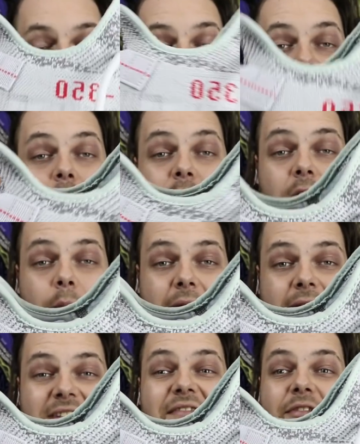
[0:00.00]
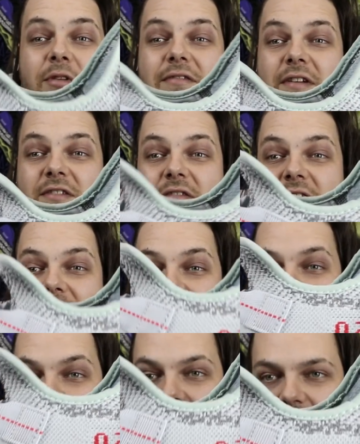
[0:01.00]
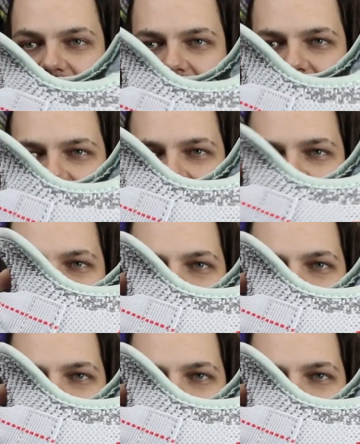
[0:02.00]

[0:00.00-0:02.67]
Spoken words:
So on the real pairs of 350 V2s, they're